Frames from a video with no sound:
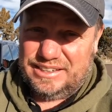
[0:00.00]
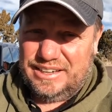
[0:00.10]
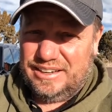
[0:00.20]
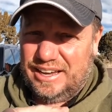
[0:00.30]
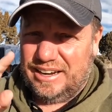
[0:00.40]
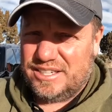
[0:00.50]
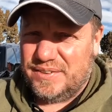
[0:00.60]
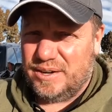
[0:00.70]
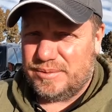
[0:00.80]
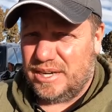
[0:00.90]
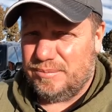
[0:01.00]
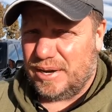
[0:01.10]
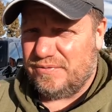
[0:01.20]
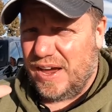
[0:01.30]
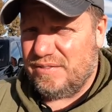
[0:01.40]
And in this video, I'm telling you
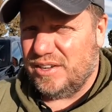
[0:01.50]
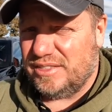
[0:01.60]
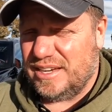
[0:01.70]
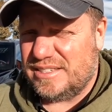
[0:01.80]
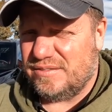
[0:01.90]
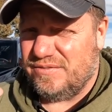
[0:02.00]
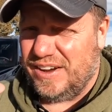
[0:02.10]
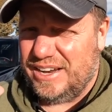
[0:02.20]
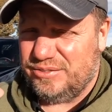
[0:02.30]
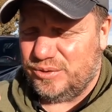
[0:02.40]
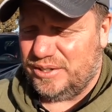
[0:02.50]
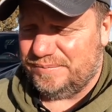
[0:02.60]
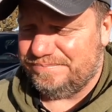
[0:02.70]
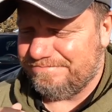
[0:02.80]
my five good things and five, well,